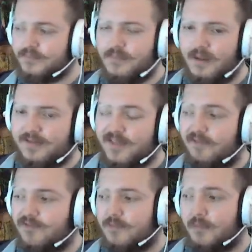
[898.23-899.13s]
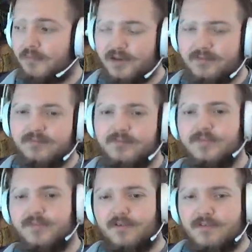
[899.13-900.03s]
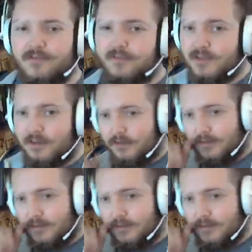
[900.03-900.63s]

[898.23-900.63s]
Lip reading: Savage Momentum is also really good.